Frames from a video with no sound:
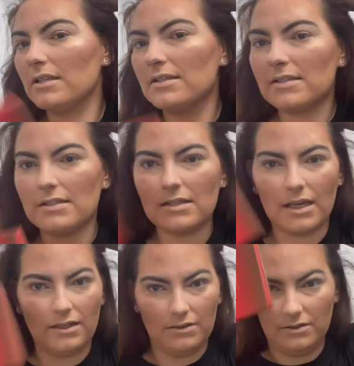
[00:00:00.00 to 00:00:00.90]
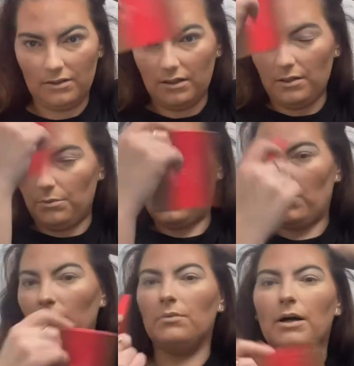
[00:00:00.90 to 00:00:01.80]
skin. And we're
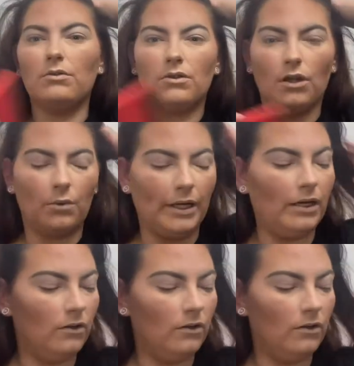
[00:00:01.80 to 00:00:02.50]
all about glowing.